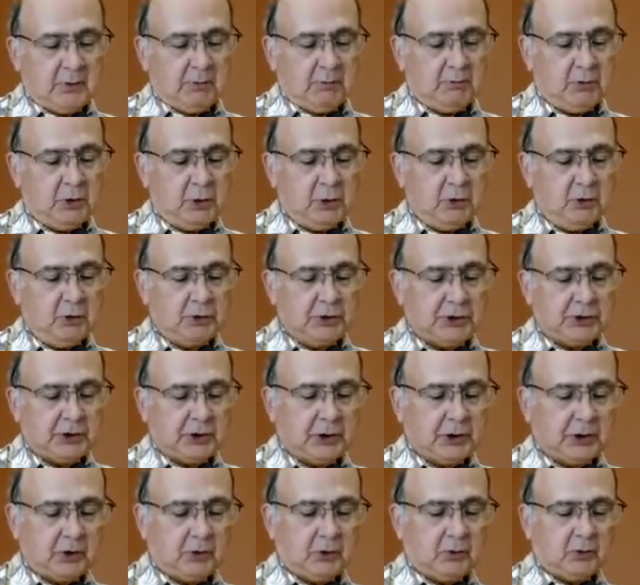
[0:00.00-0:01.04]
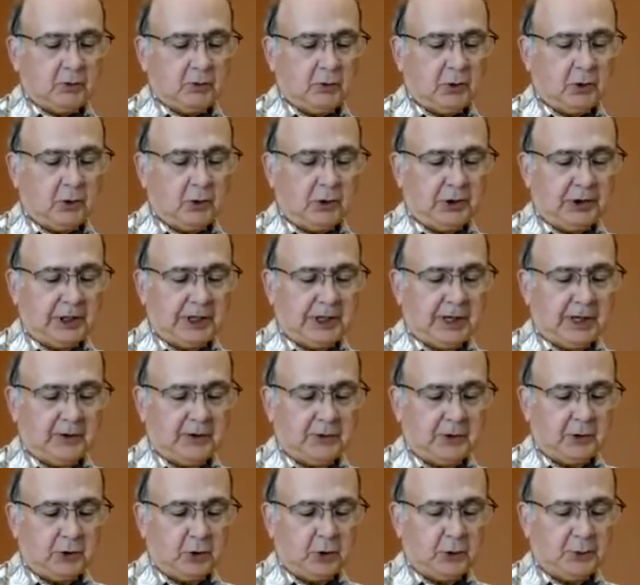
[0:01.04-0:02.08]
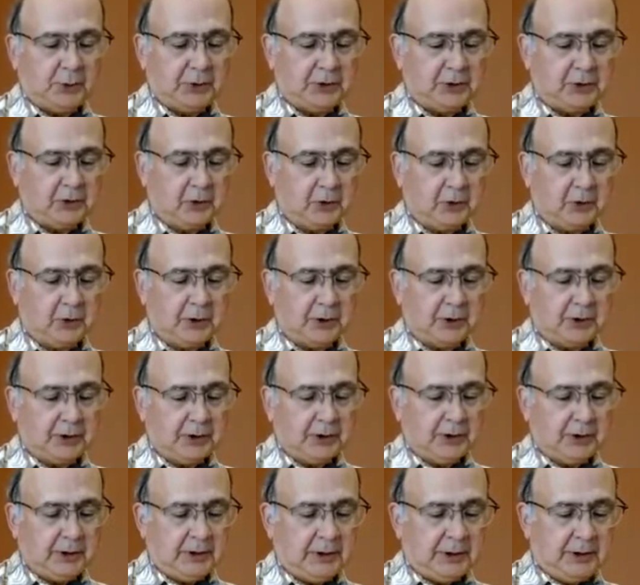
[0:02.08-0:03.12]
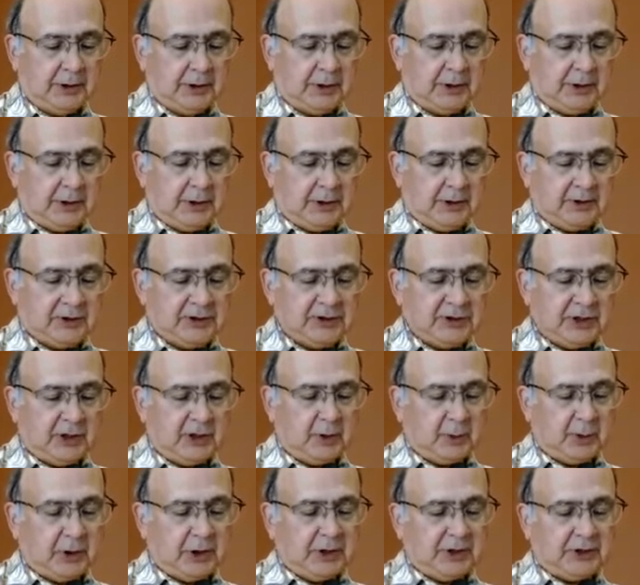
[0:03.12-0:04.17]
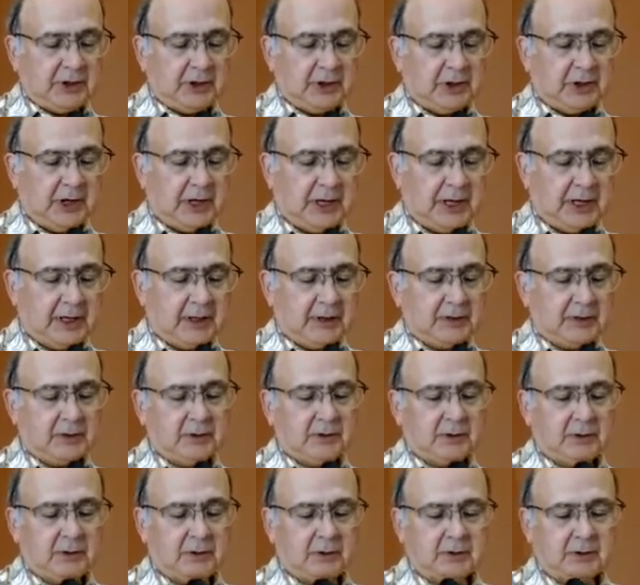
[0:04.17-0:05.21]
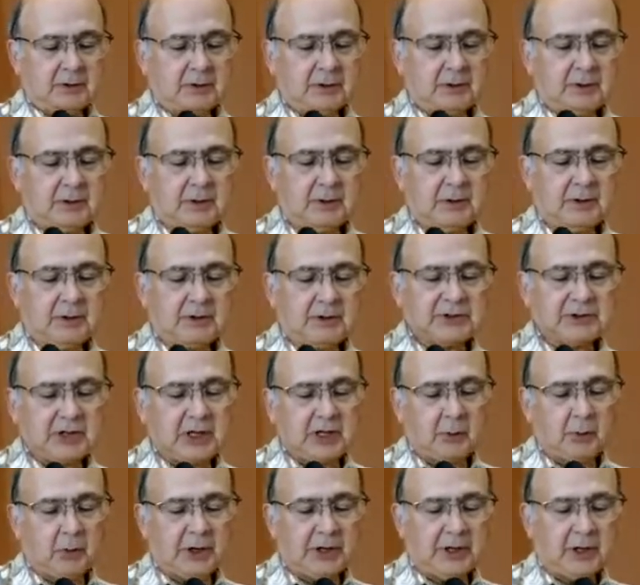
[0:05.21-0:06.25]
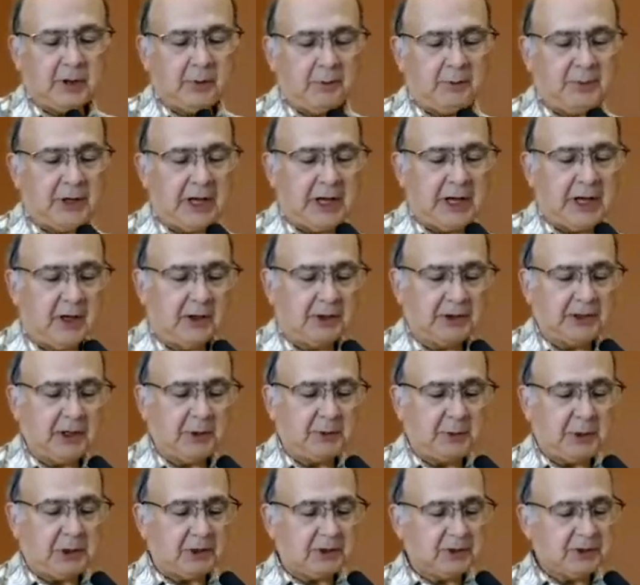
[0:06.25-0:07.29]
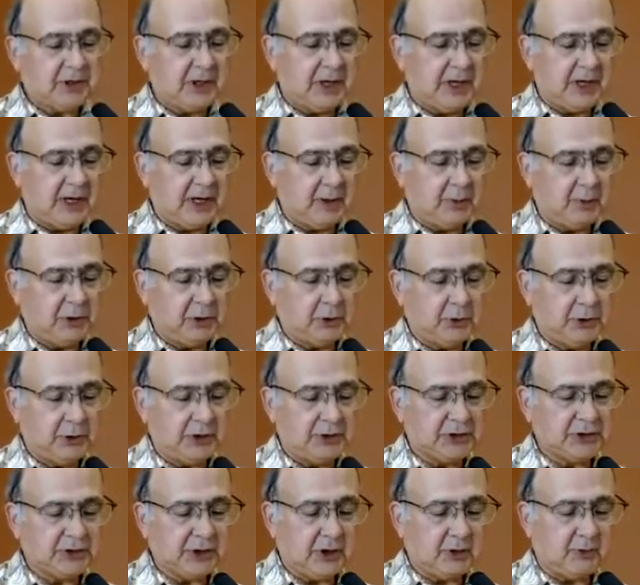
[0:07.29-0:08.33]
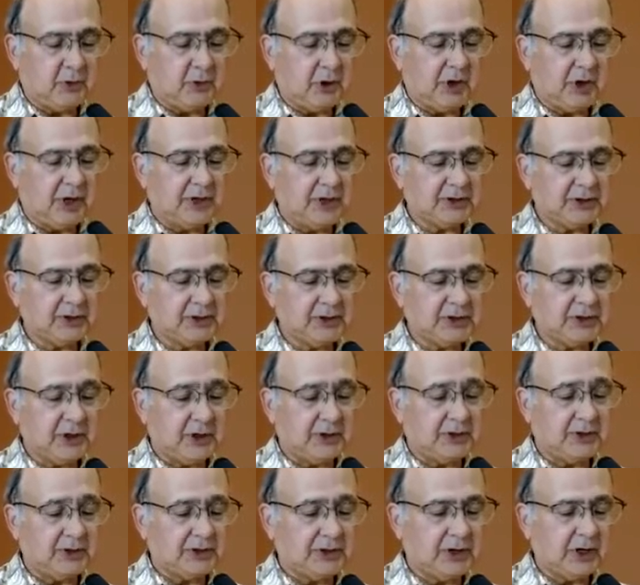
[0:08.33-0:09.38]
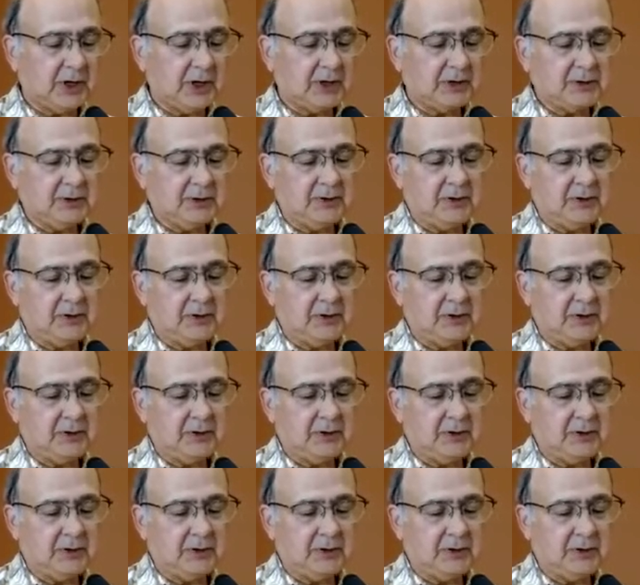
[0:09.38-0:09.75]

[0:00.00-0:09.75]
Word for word: music rolling out the open door to celebrate the night, the same way a bell keeping time between sunrise and sunset